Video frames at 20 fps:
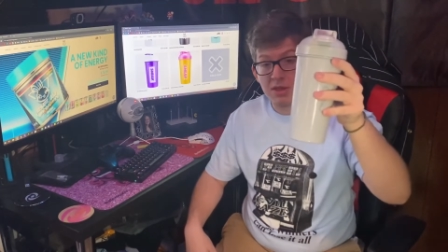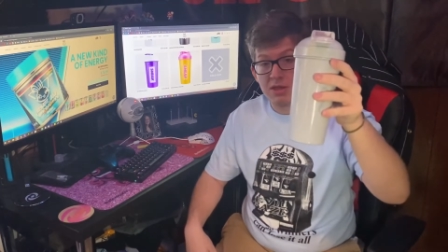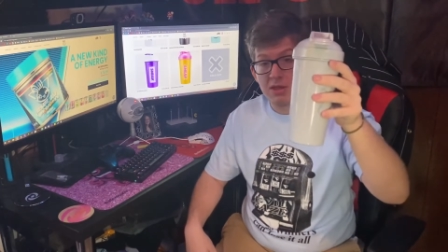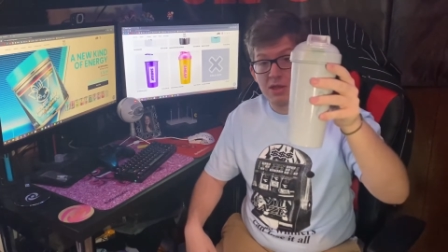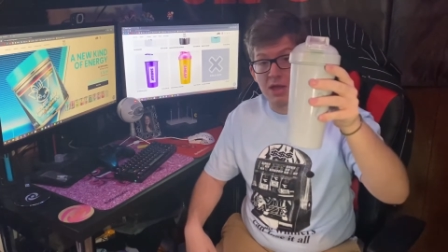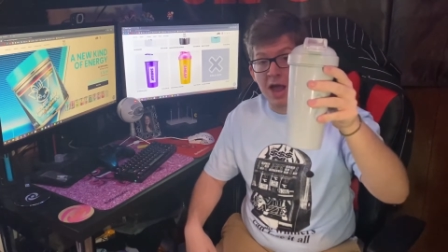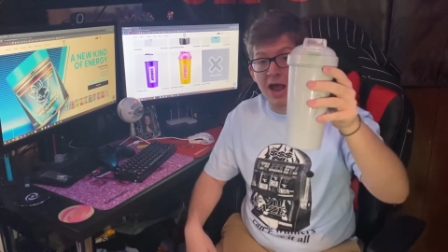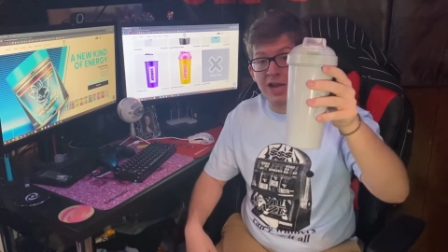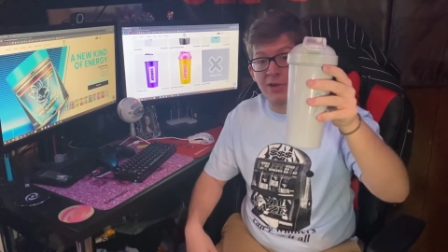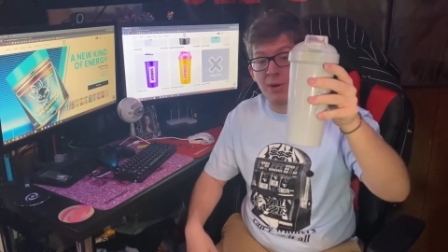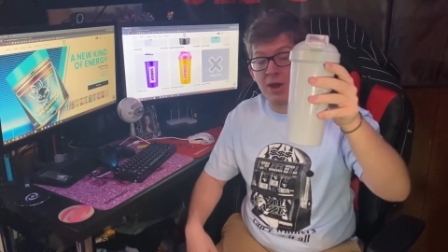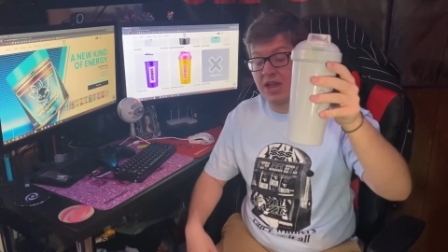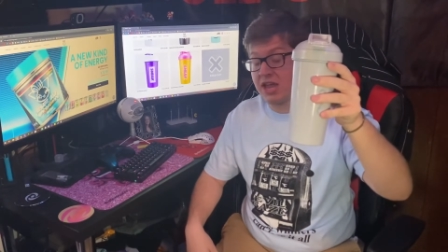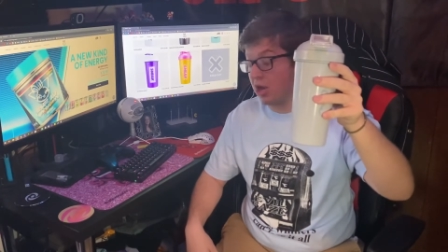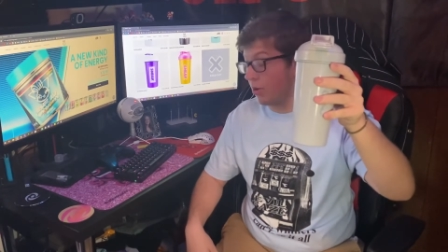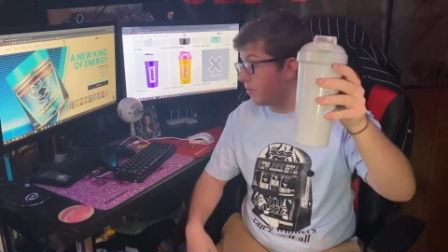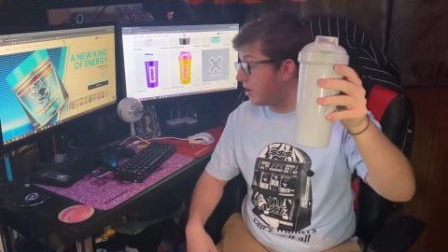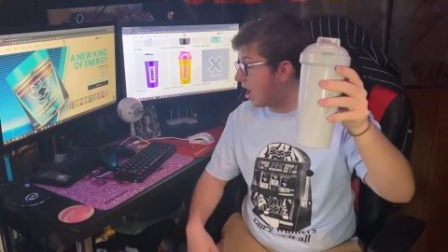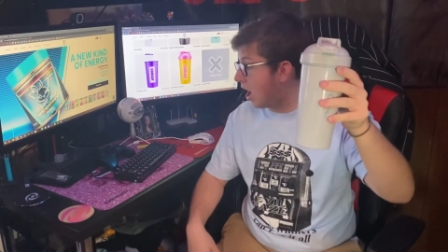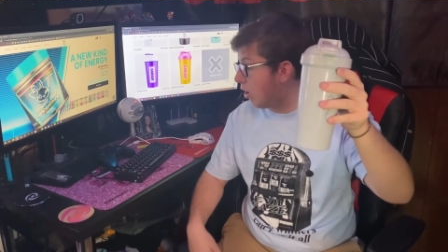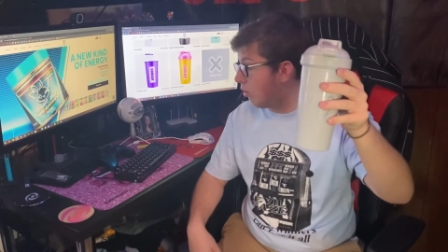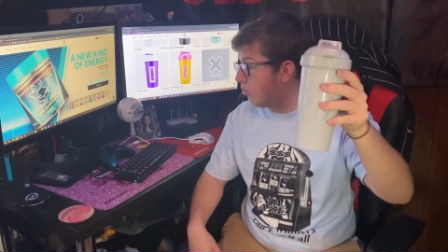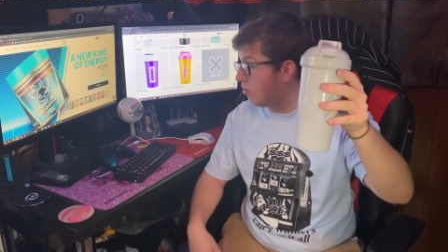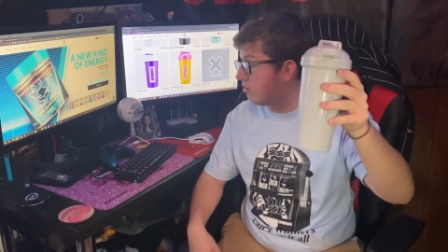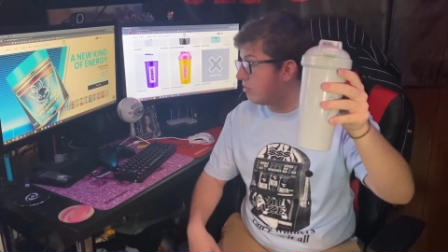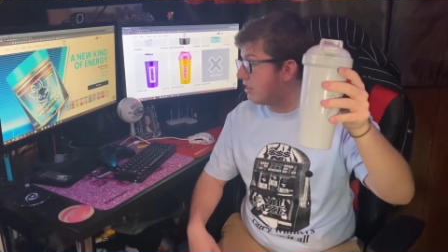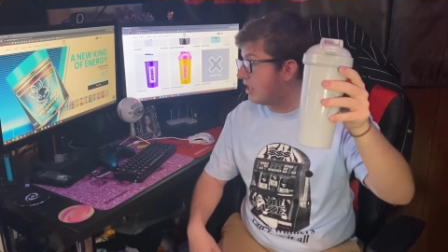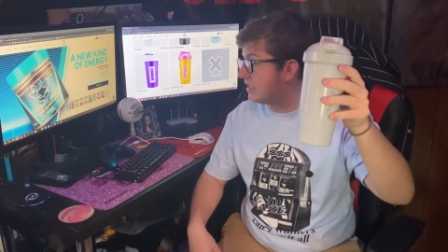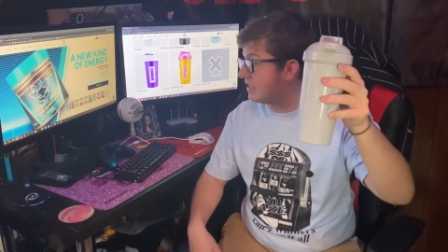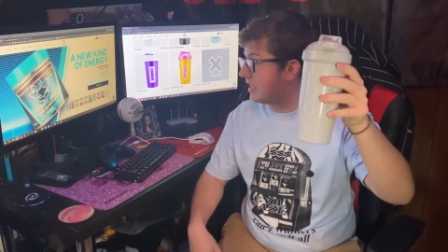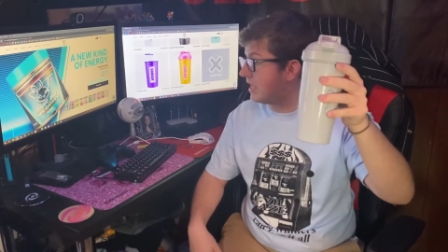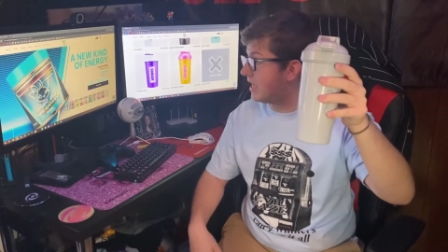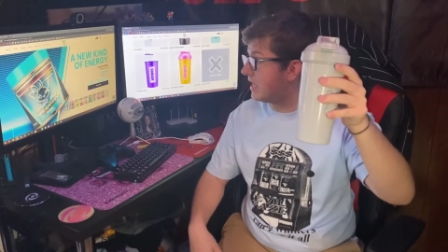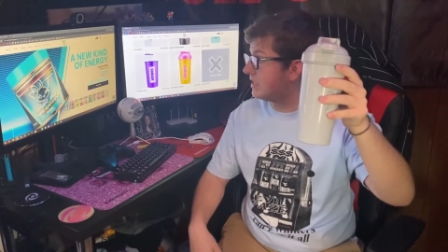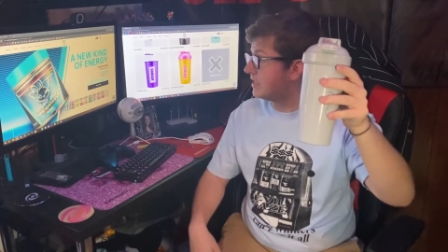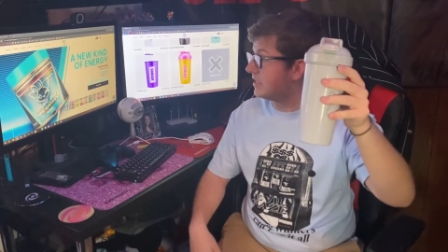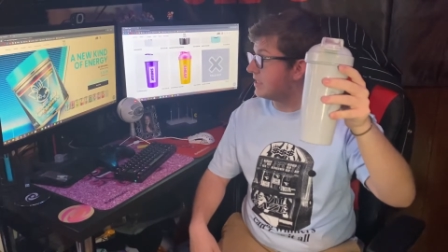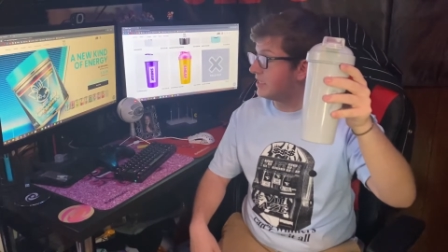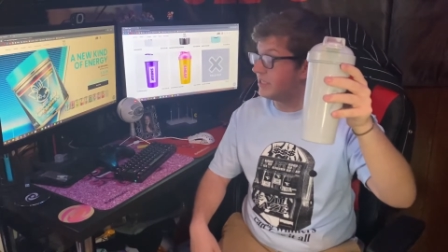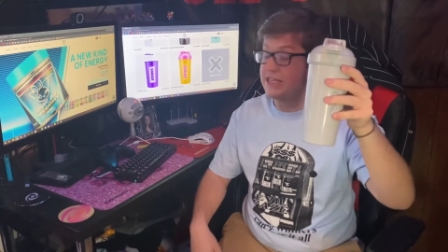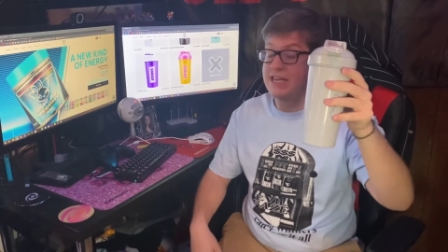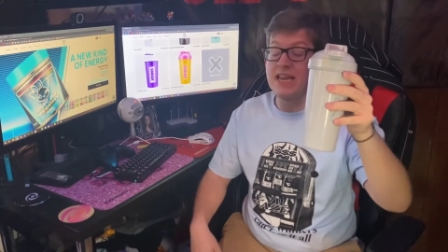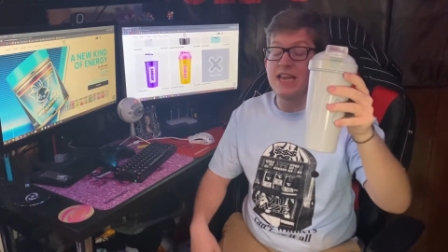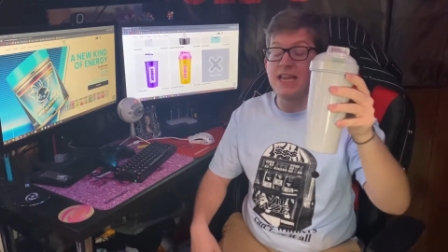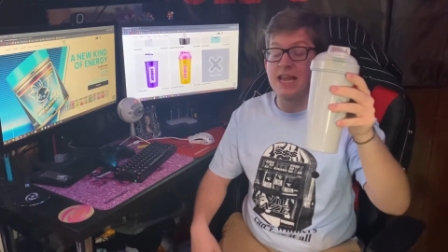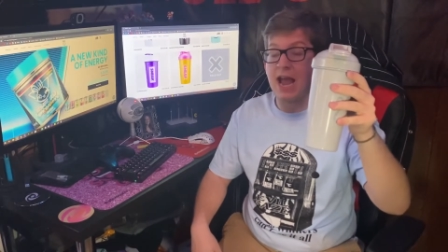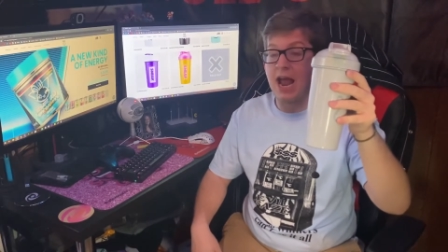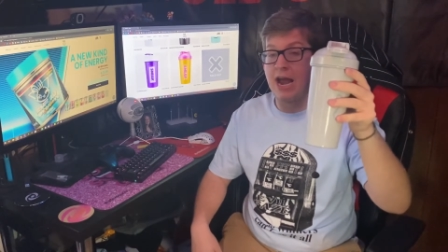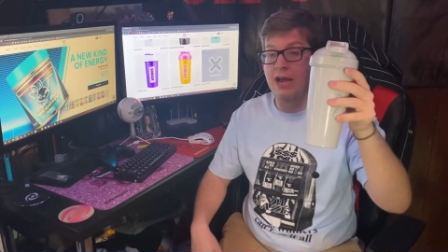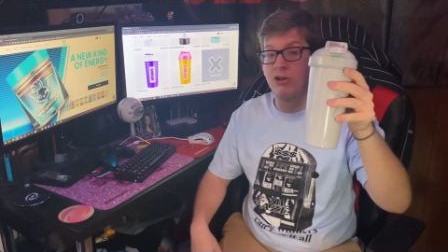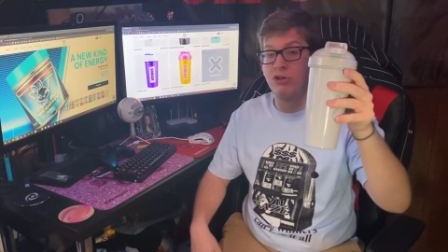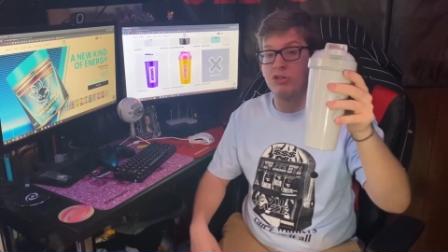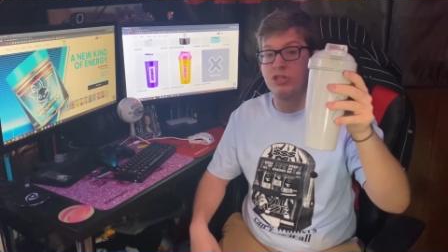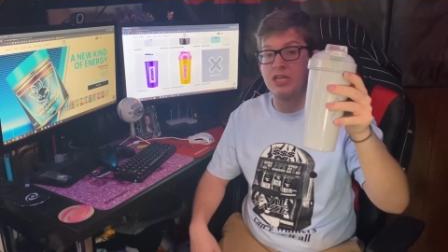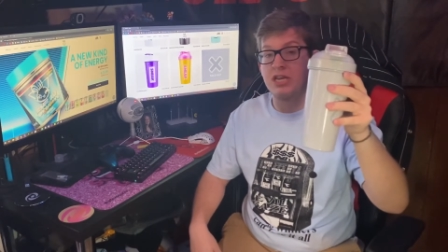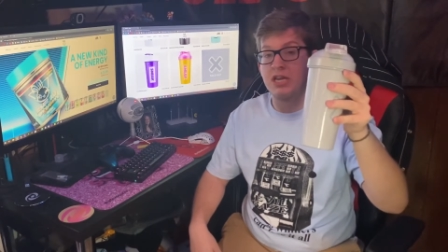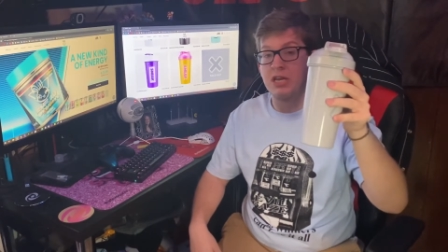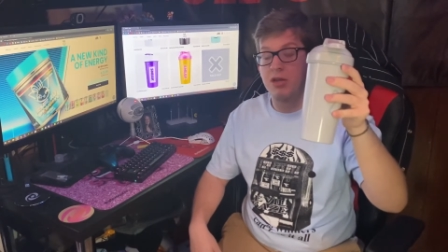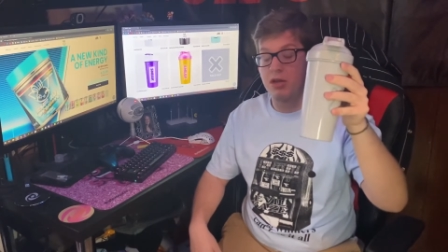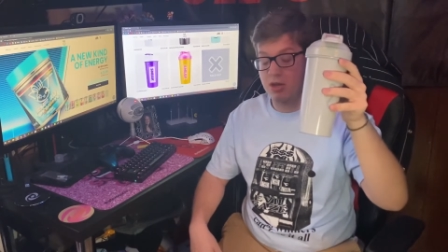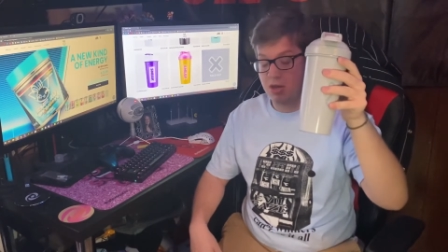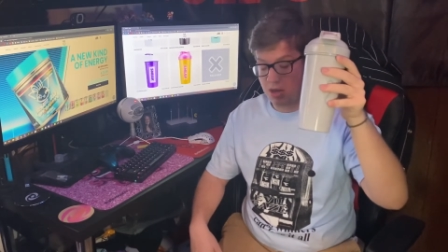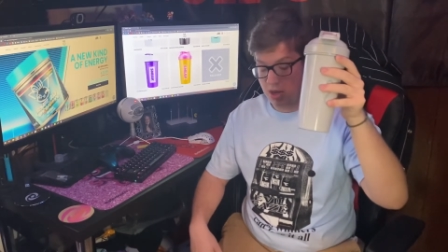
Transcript: Anyway, here we go. This is Sneak Energy